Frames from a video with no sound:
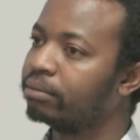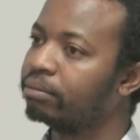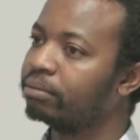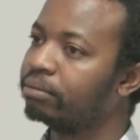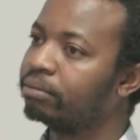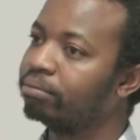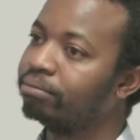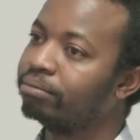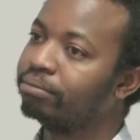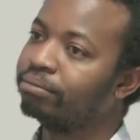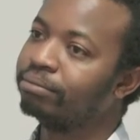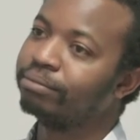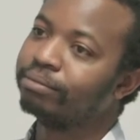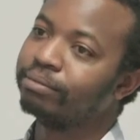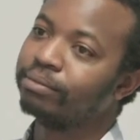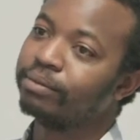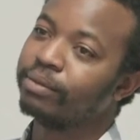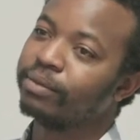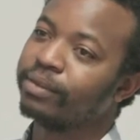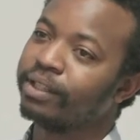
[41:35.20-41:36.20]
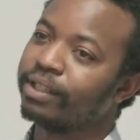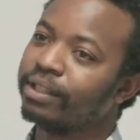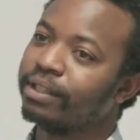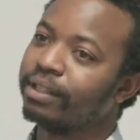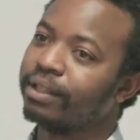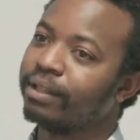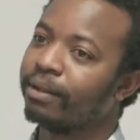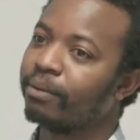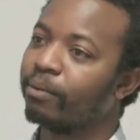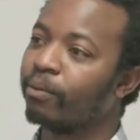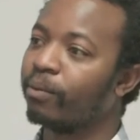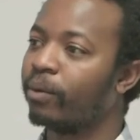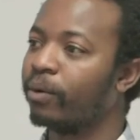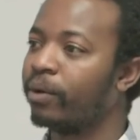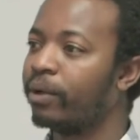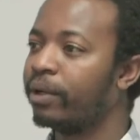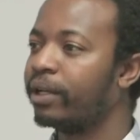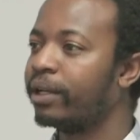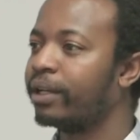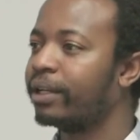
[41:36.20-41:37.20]
your opinion?
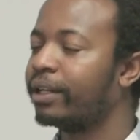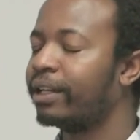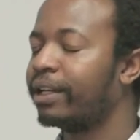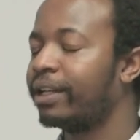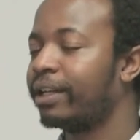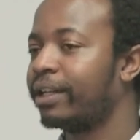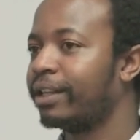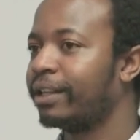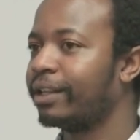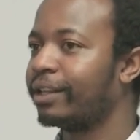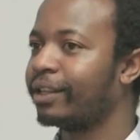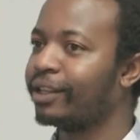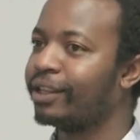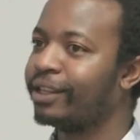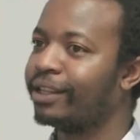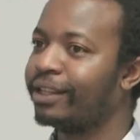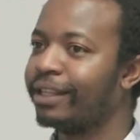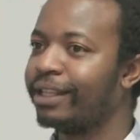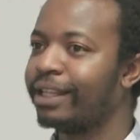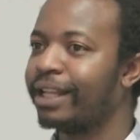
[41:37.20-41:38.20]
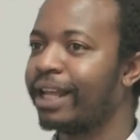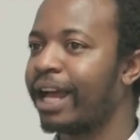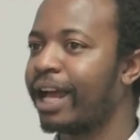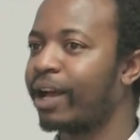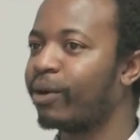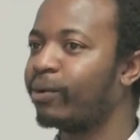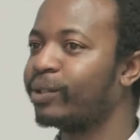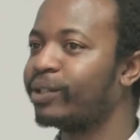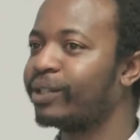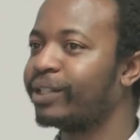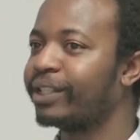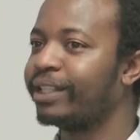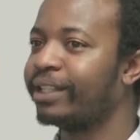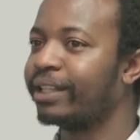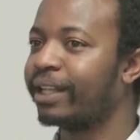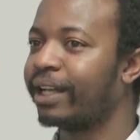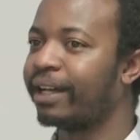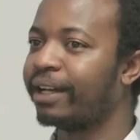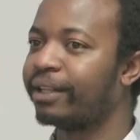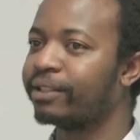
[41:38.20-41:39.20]
Mm, I wouldn't,
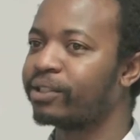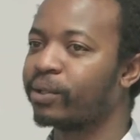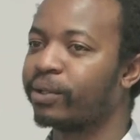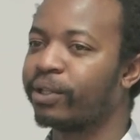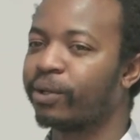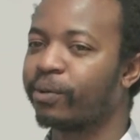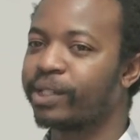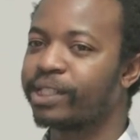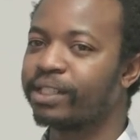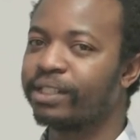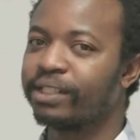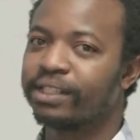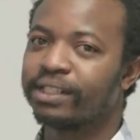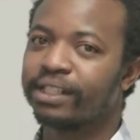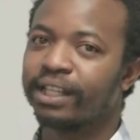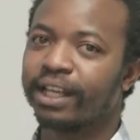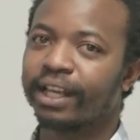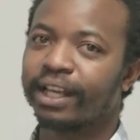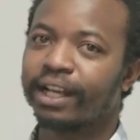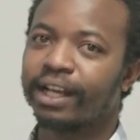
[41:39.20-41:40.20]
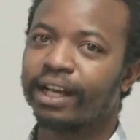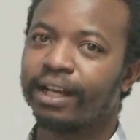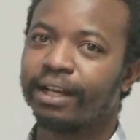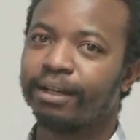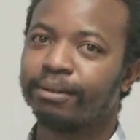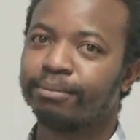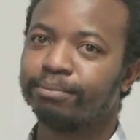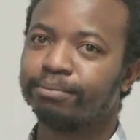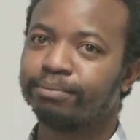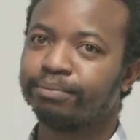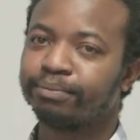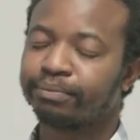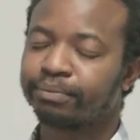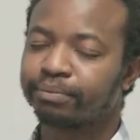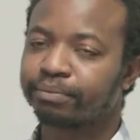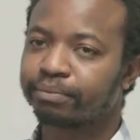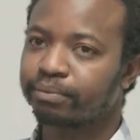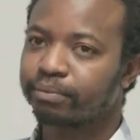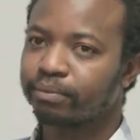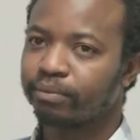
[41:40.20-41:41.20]
uh, so the question is like, um,
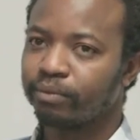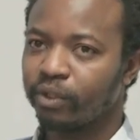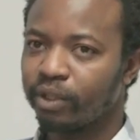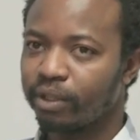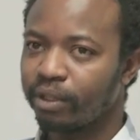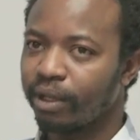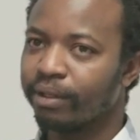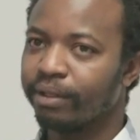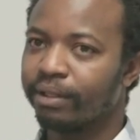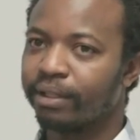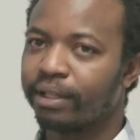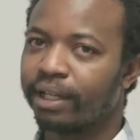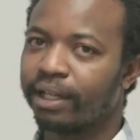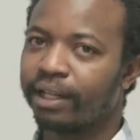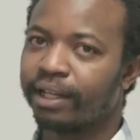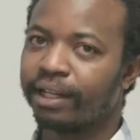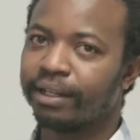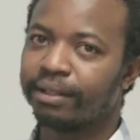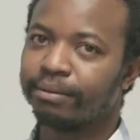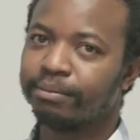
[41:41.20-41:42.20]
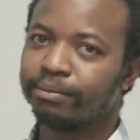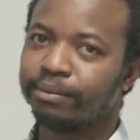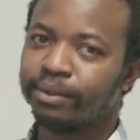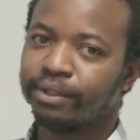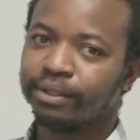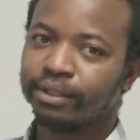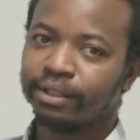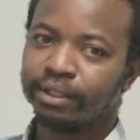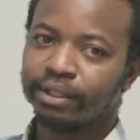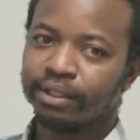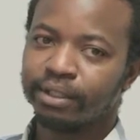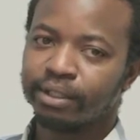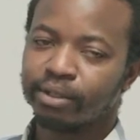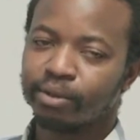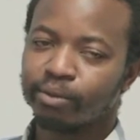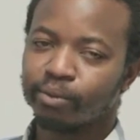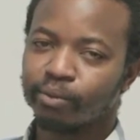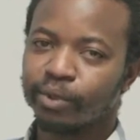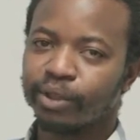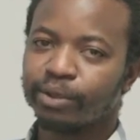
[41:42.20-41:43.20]
uh,
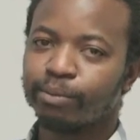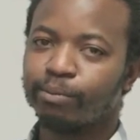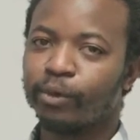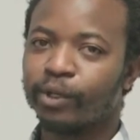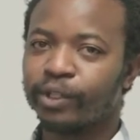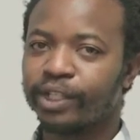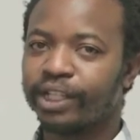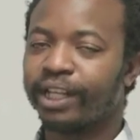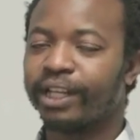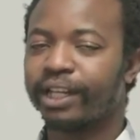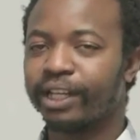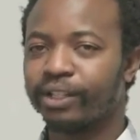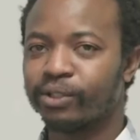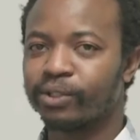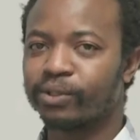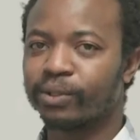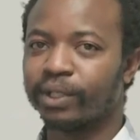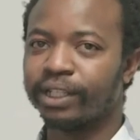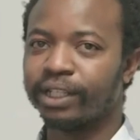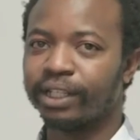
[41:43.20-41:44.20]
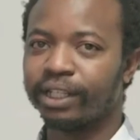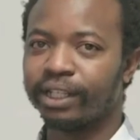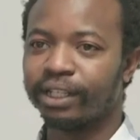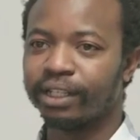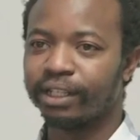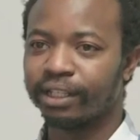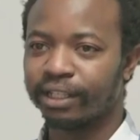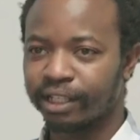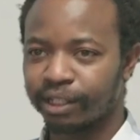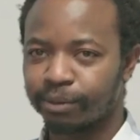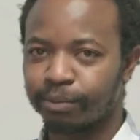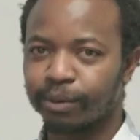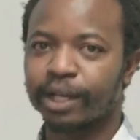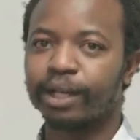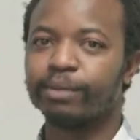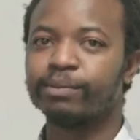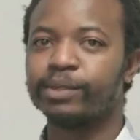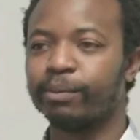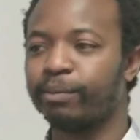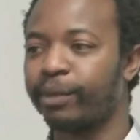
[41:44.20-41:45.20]
with more data, usually it
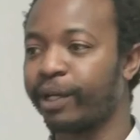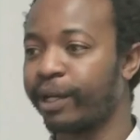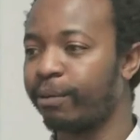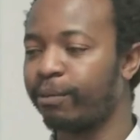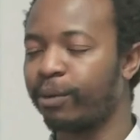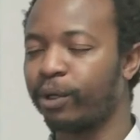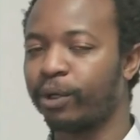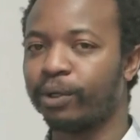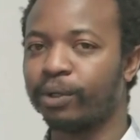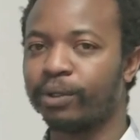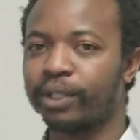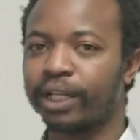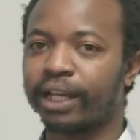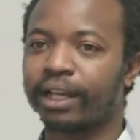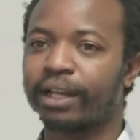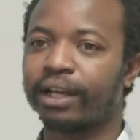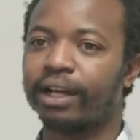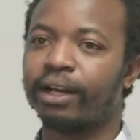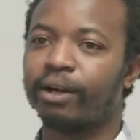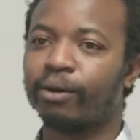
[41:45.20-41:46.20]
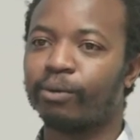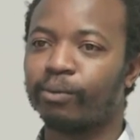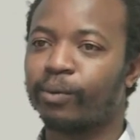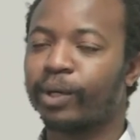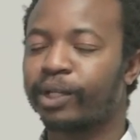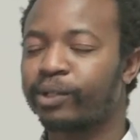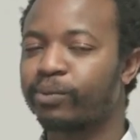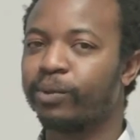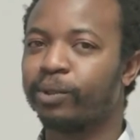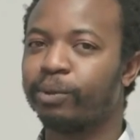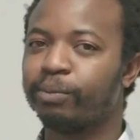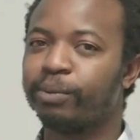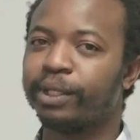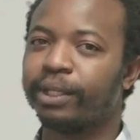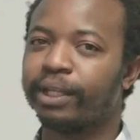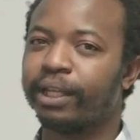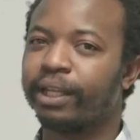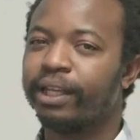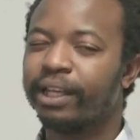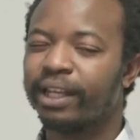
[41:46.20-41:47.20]
becomes a better model, like uh, what would
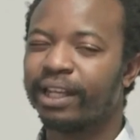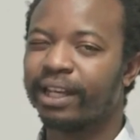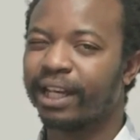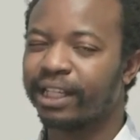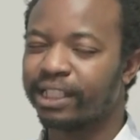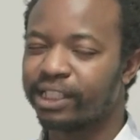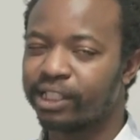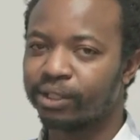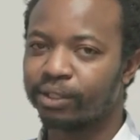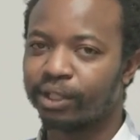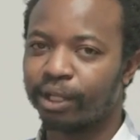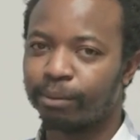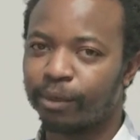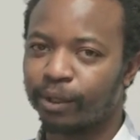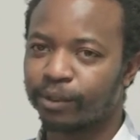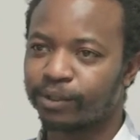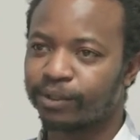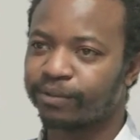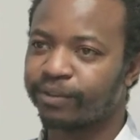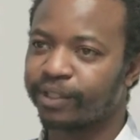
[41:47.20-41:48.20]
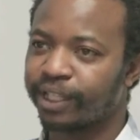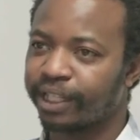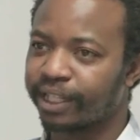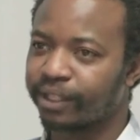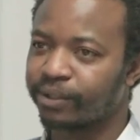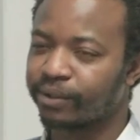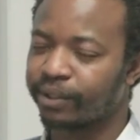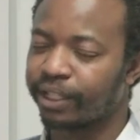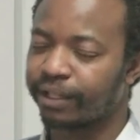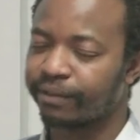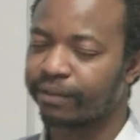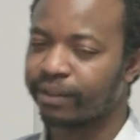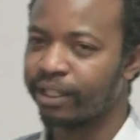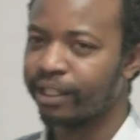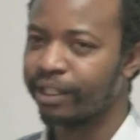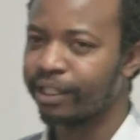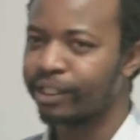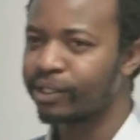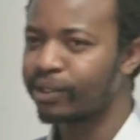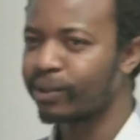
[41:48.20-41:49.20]
be an ideal amount of data to give.
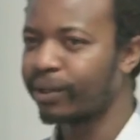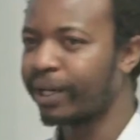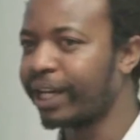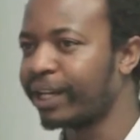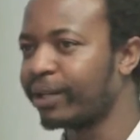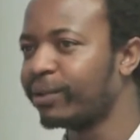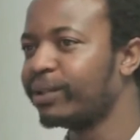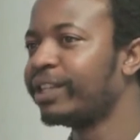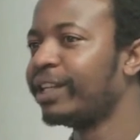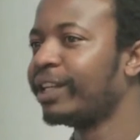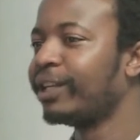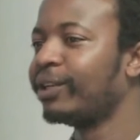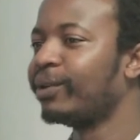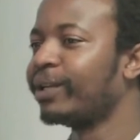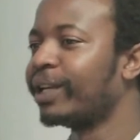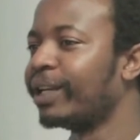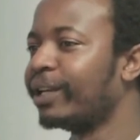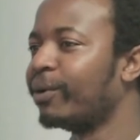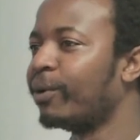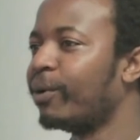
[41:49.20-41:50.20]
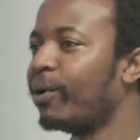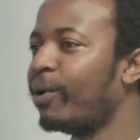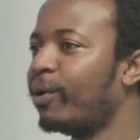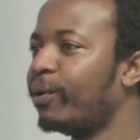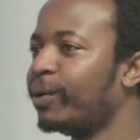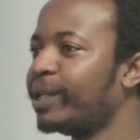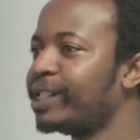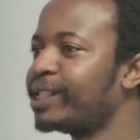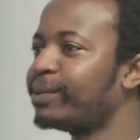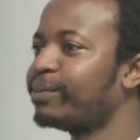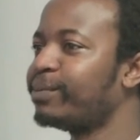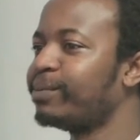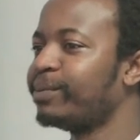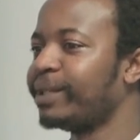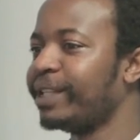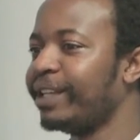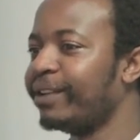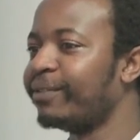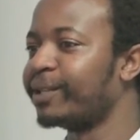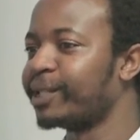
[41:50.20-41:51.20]
So I don't think you can always
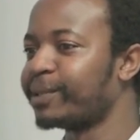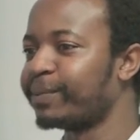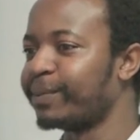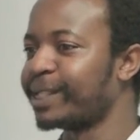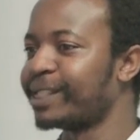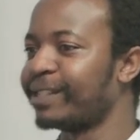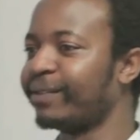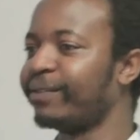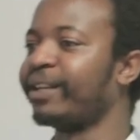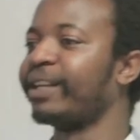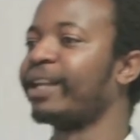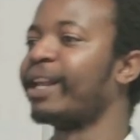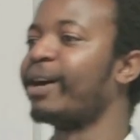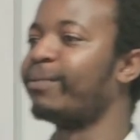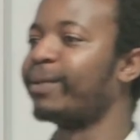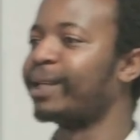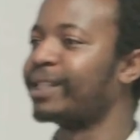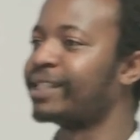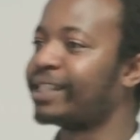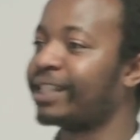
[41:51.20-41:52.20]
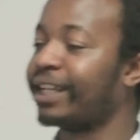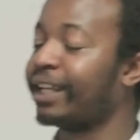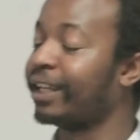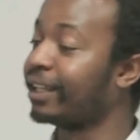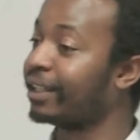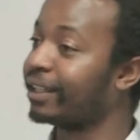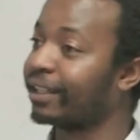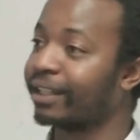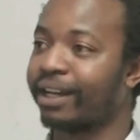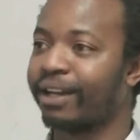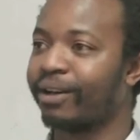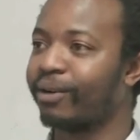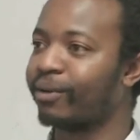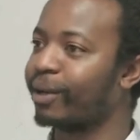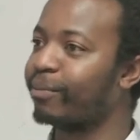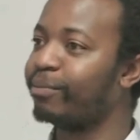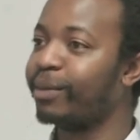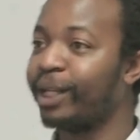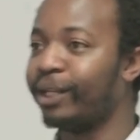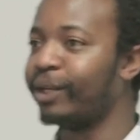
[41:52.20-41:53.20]
give a specific number and say a
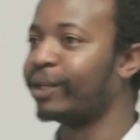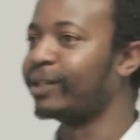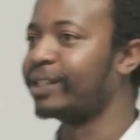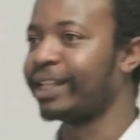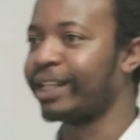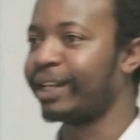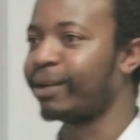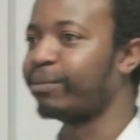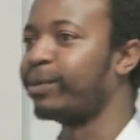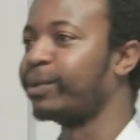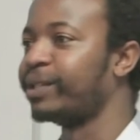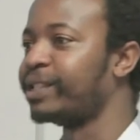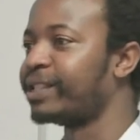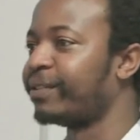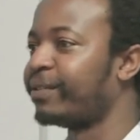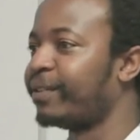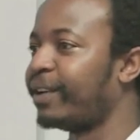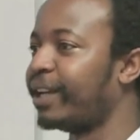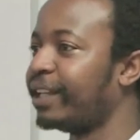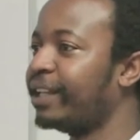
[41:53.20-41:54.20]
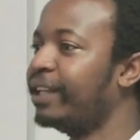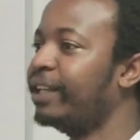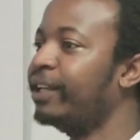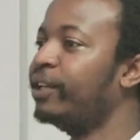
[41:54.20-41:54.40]
million data points are fine.